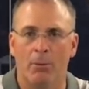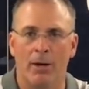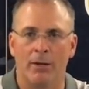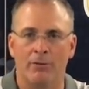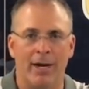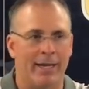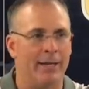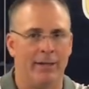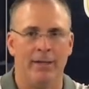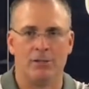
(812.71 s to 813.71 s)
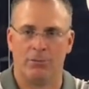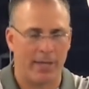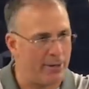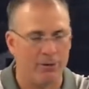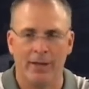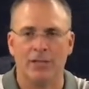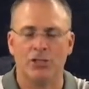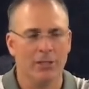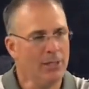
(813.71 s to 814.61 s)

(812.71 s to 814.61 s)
We're going to try to get this. When they do this,